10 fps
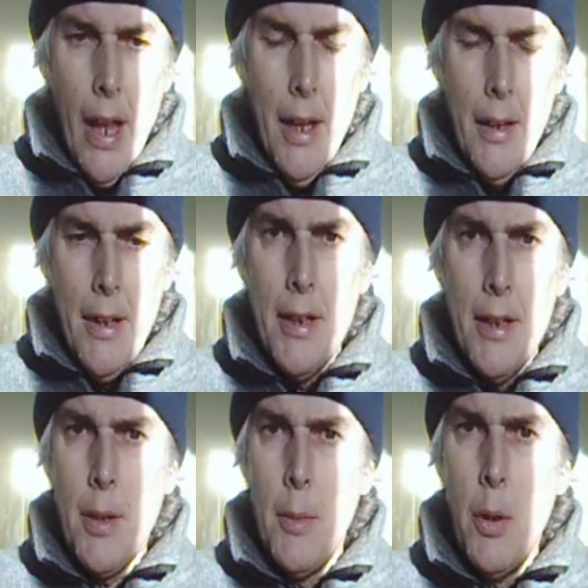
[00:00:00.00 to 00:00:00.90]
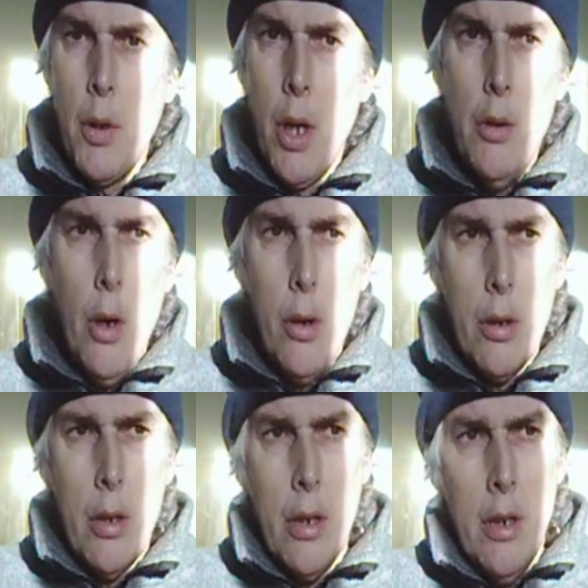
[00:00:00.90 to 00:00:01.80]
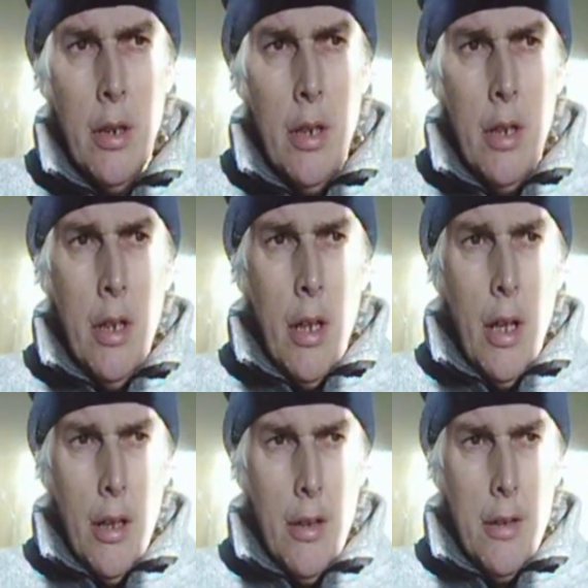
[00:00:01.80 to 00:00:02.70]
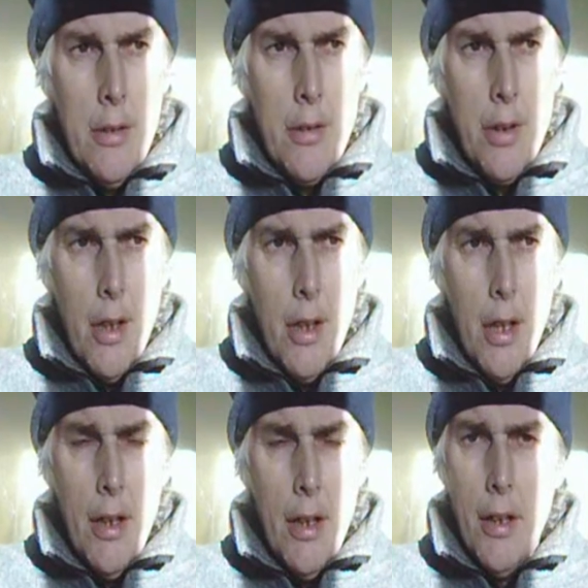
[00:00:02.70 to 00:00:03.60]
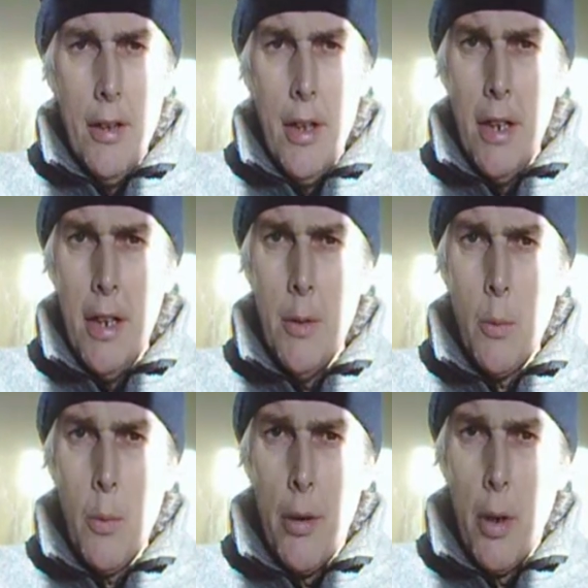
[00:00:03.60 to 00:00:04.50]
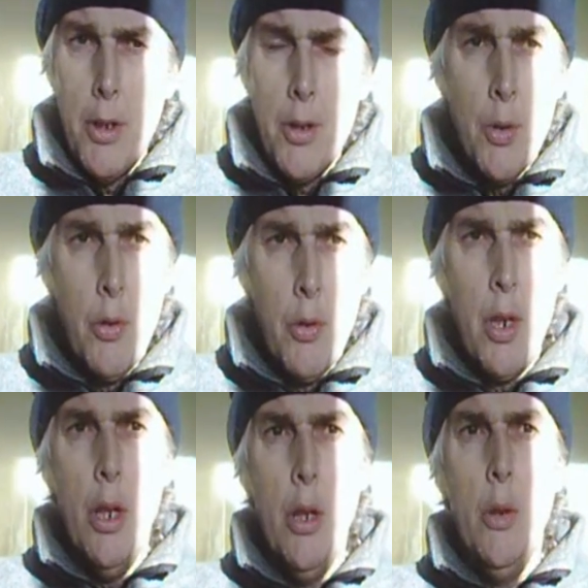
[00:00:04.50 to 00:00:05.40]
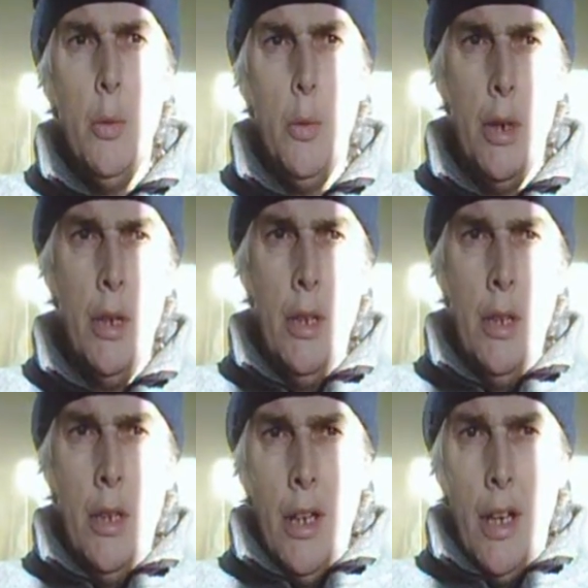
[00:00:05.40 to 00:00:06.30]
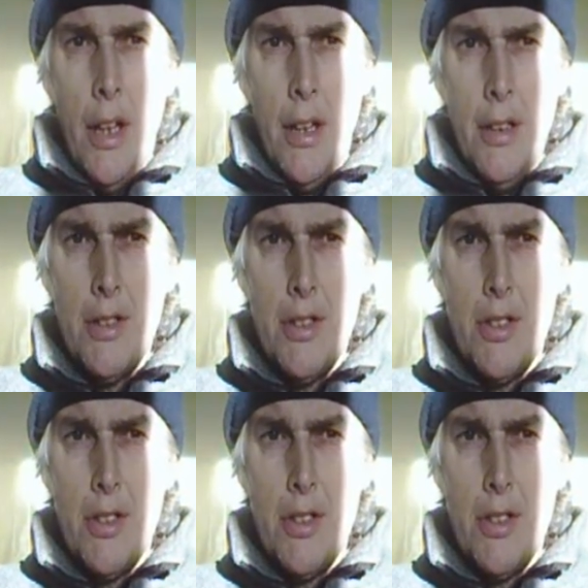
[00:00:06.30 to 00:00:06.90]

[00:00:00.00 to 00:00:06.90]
then something will go wrong, and then you've got the right sort of glue, and